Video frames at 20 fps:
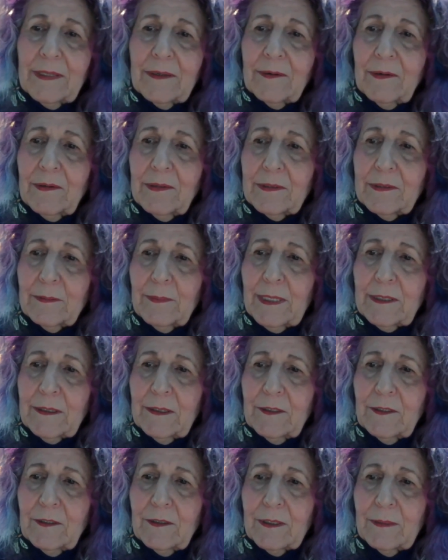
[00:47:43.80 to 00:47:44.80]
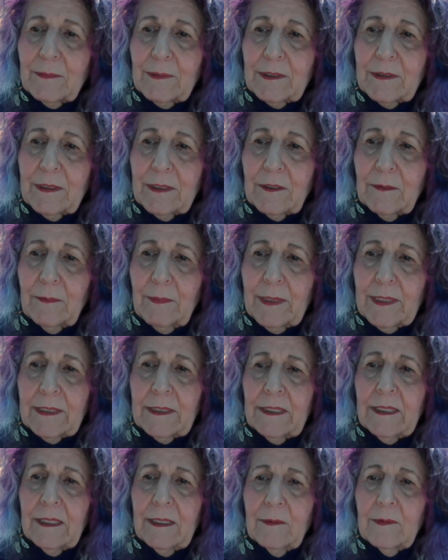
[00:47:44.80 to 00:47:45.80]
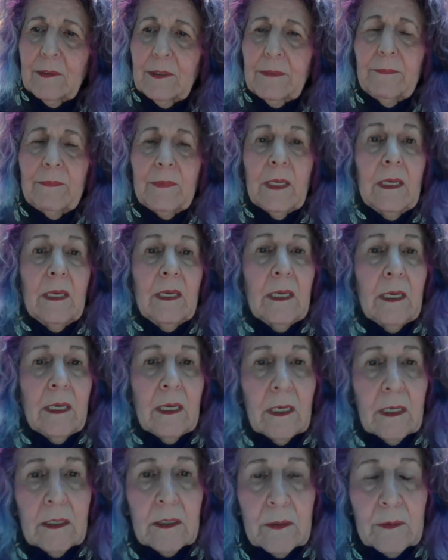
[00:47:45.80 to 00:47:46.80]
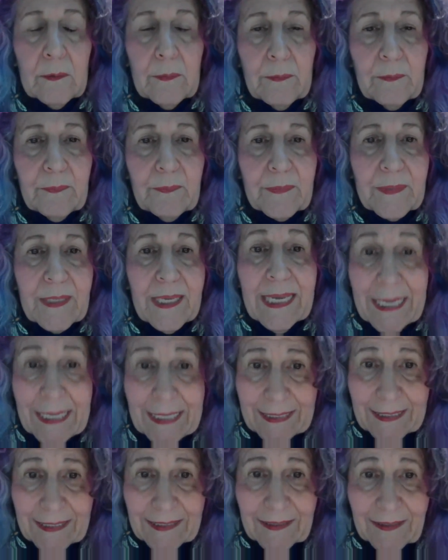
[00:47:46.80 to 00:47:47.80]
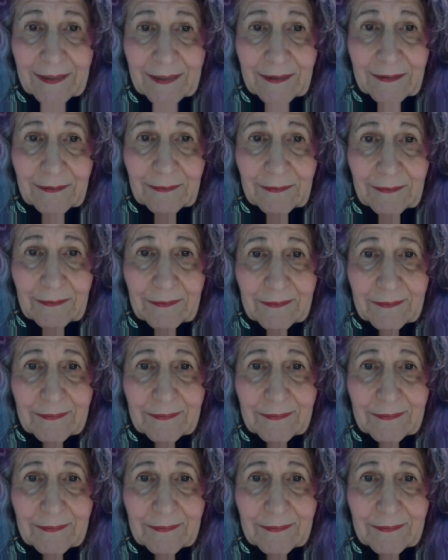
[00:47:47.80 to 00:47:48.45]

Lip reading: getting all these messages. Let me say goodbye to that one. And